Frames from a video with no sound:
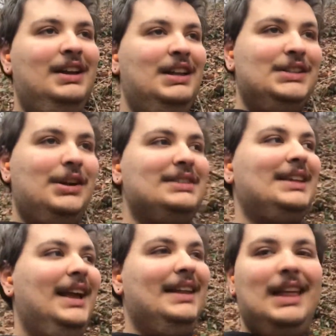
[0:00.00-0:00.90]
So I was
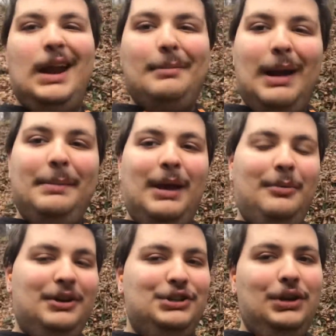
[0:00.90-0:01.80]
thinking that I might be able
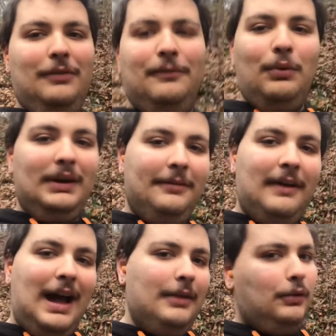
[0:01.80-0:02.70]
to shoot
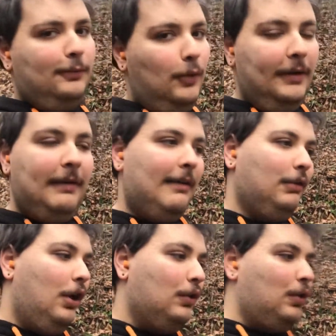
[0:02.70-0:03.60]
45 or 45
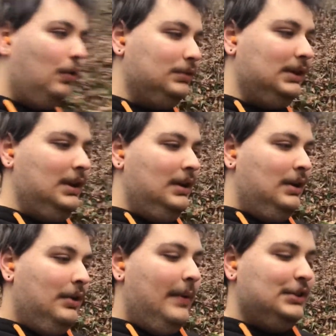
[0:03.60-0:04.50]
long colt,
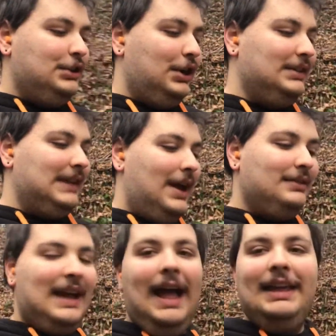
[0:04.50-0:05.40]
which turns out
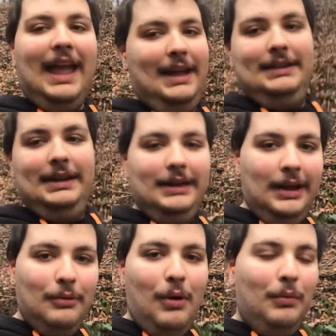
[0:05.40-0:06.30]
I can't. It
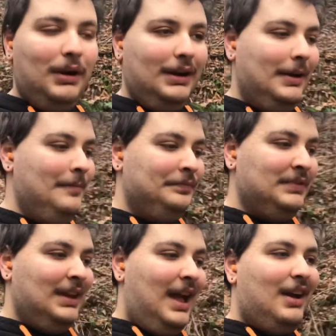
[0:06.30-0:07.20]
won't work.
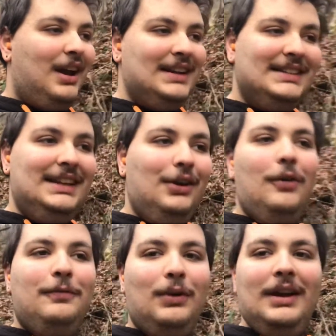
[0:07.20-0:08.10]
I got a single
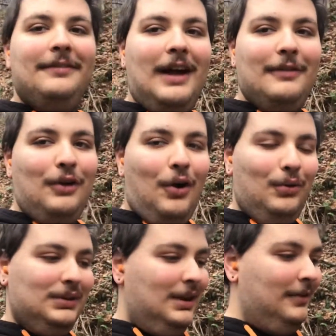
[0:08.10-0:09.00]
45
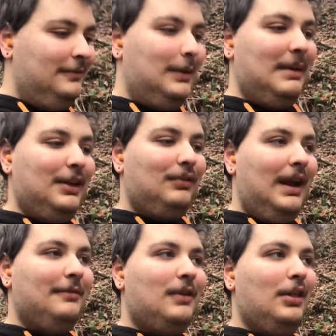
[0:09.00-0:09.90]
Colt from my
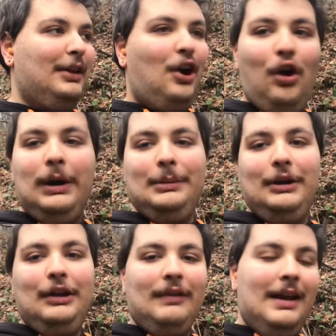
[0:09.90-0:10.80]
grandfather, armory
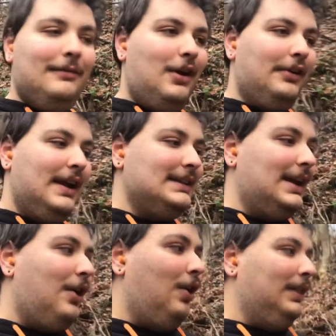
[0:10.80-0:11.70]
grandfather as I
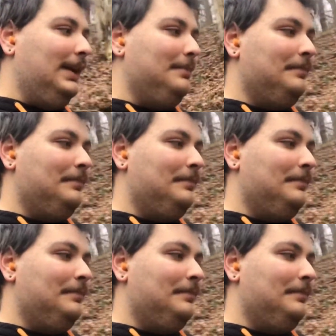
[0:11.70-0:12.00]
call him.